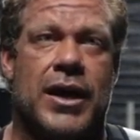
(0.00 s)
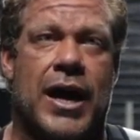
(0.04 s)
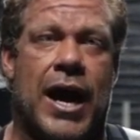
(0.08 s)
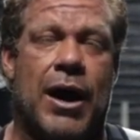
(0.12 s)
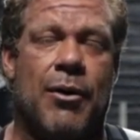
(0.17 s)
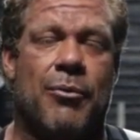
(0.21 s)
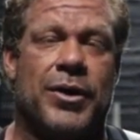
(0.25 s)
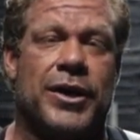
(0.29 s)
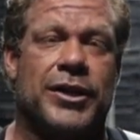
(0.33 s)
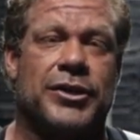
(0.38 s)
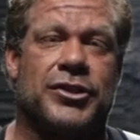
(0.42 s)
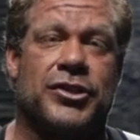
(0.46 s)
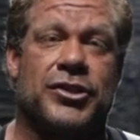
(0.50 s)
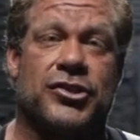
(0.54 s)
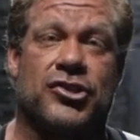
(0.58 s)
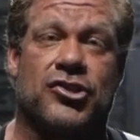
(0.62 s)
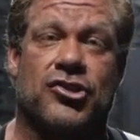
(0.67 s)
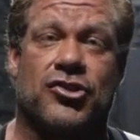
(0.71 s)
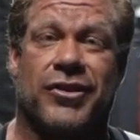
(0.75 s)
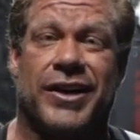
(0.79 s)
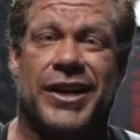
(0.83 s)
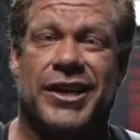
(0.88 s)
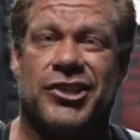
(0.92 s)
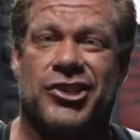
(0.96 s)
I went to
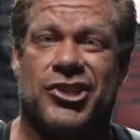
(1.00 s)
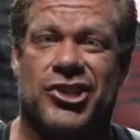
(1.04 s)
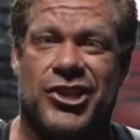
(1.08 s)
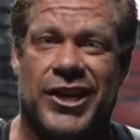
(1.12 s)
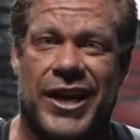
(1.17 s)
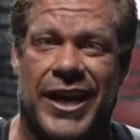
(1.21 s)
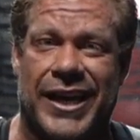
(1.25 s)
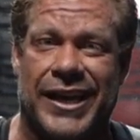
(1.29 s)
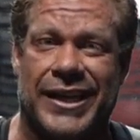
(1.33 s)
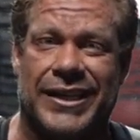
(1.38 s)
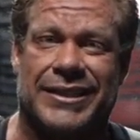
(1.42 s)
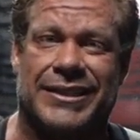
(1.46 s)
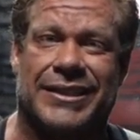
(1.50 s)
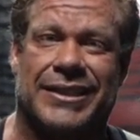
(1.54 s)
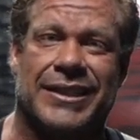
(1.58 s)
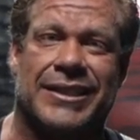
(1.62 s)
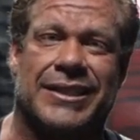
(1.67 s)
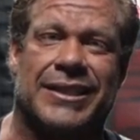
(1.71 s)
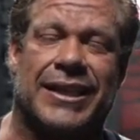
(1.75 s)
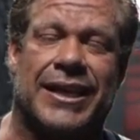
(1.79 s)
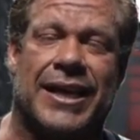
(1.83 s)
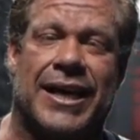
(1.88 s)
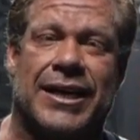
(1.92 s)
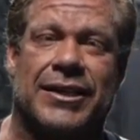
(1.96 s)
straight shakes
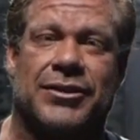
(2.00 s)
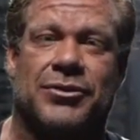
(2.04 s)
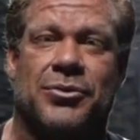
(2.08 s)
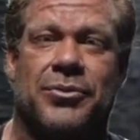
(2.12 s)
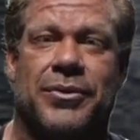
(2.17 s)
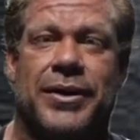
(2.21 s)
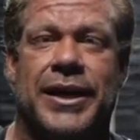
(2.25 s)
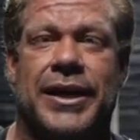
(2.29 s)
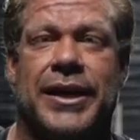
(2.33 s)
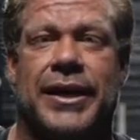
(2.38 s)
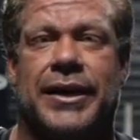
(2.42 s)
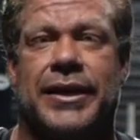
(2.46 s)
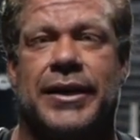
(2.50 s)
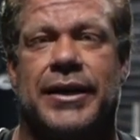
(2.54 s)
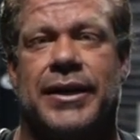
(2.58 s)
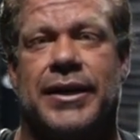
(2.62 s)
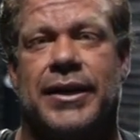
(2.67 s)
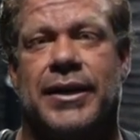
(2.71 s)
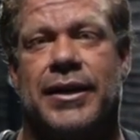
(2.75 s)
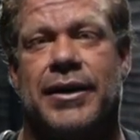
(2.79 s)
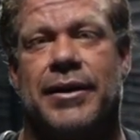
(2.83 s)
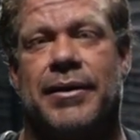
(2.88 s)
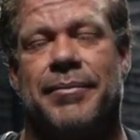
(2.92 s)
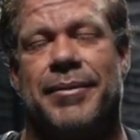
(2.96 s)
this last week.
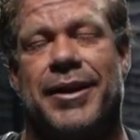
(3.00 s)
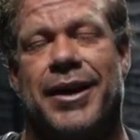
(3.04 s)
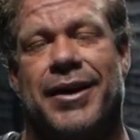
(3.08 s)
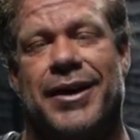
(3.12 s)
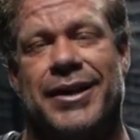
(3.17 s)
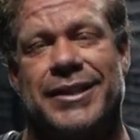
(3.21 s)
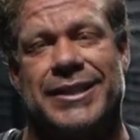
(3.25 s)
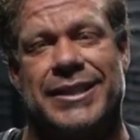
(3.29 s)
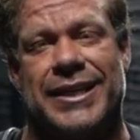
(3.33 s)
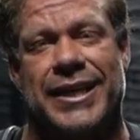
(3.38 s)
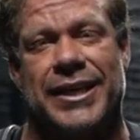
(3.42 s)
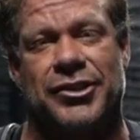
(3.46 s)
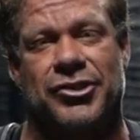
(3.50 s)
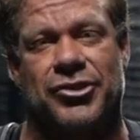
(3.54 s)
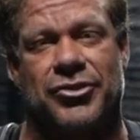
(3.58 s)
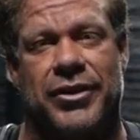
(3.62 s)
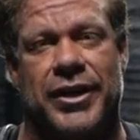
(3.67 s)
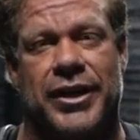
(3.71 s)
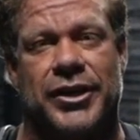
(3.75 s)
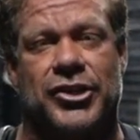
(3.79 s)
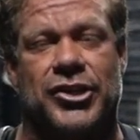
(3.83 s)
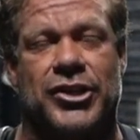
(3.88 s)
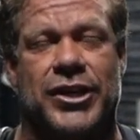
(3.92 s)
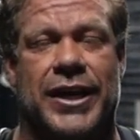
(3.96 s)
Um, now I say
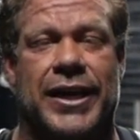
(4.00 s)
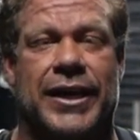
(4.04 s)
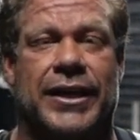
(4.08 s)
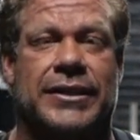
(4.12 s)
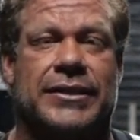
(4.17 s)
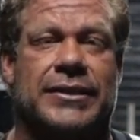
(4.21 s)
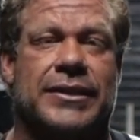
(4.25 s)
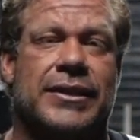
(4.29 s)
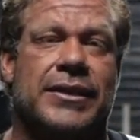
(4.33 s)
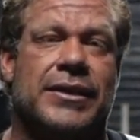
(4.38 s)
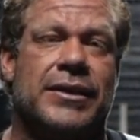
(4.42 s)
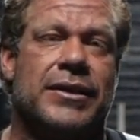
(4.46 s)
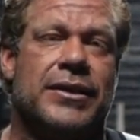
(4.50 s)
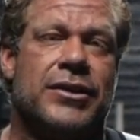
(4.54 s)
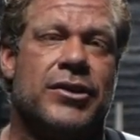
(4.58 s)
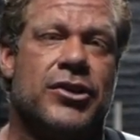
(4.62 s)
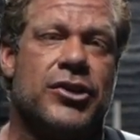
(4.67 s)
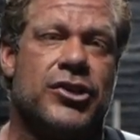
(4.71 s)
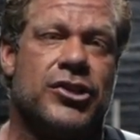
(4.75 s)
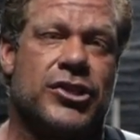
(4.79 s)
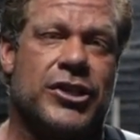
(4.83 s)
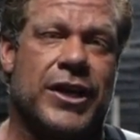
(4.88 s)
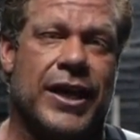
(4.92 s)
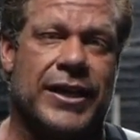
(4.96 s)
straight shakes,
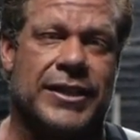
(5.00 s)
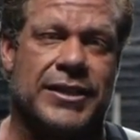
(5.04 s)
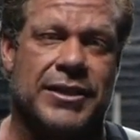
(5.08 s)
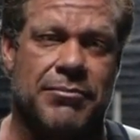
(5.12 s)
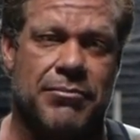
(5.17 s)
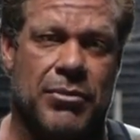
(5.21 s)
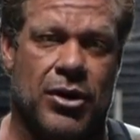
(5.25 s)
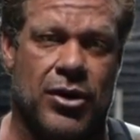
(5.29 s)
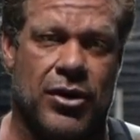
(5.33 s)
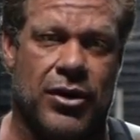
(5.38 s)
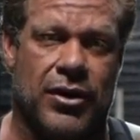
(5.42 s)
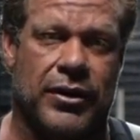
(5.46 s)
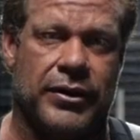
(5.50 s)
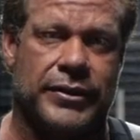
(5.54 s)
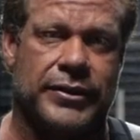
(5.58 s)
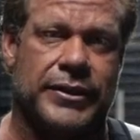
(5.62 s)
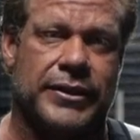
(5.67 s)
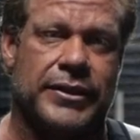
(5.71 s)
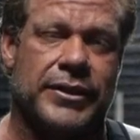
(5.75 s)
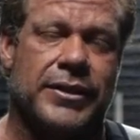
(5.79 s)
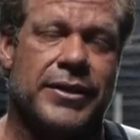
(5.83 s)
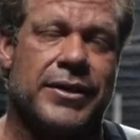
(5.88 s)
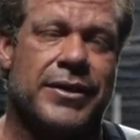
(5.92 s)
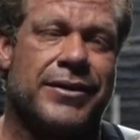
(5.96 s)
shakes and
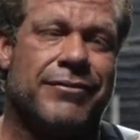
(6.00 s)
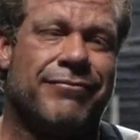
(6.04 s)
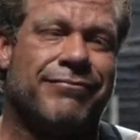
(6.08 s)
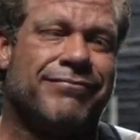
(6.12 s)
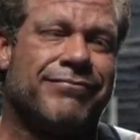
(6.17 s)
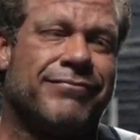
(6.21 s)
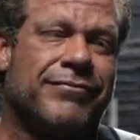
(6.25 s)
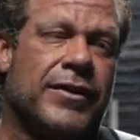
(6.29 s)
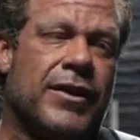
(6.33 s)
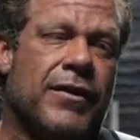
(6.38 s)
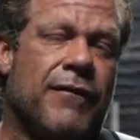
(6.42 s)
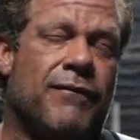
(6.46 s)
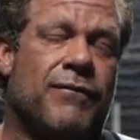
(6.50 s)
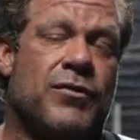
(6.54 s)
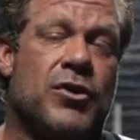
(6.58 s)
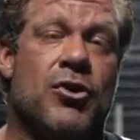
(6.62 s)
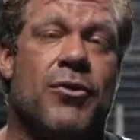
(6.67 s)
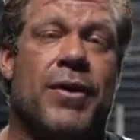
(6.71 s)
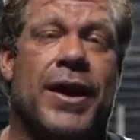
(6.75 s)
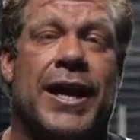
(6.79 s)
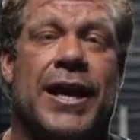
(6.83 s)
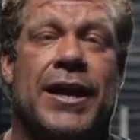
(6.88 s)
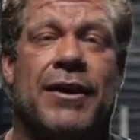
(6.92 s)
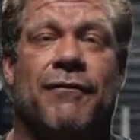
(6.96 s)
bars
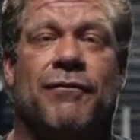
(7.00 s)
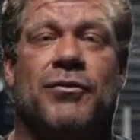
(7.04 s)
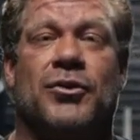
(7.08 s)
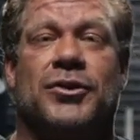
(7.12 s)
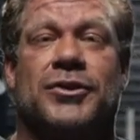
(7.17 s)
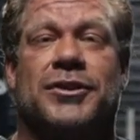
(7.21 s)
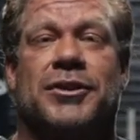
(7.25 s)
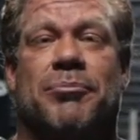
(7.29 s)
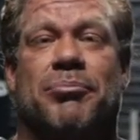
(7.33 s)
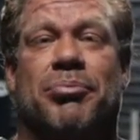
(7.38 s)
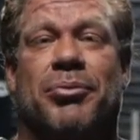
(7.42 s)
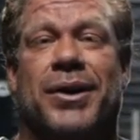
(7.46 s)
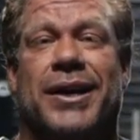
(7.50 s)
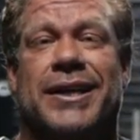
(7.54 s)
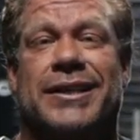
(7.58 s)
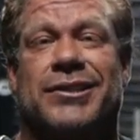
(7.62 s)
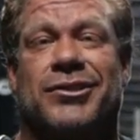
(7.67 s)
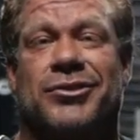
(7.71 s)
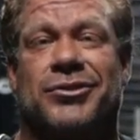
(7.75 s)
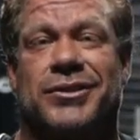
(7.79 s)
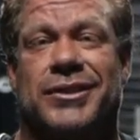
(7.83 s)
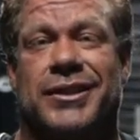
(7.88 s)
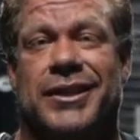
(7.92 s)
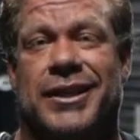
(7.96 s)
few handfuls of
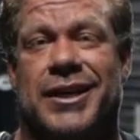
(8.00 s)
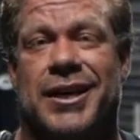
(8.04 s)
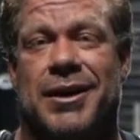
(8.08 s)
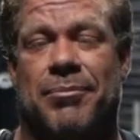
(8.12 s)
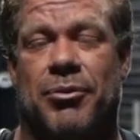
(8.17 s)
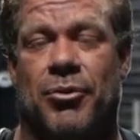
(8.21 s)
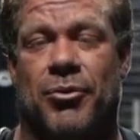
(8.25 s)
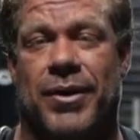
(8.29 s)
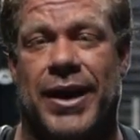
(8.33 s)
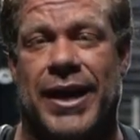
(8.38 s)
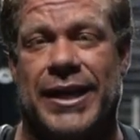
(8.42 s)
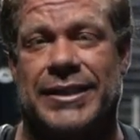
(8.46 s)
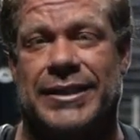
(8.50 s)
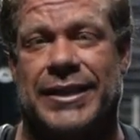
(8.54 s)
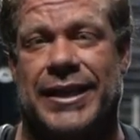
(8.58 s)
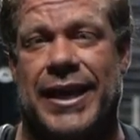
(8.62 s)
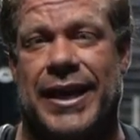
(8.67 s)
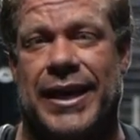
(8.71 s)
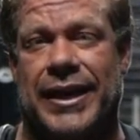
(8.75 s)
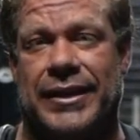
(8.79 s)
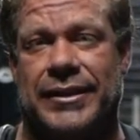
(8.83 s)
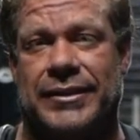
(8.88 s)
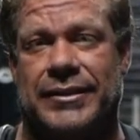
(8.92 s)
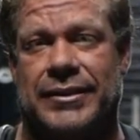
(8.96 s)
pretzels and a couple rice
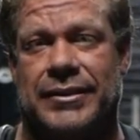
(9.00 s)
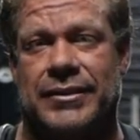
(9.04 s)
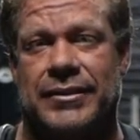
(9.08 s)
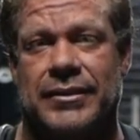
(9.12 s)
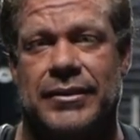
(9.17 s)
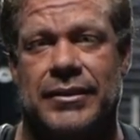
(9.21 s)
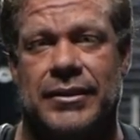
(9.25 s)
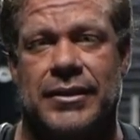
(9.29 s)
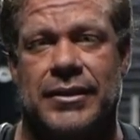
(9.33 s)
cakes.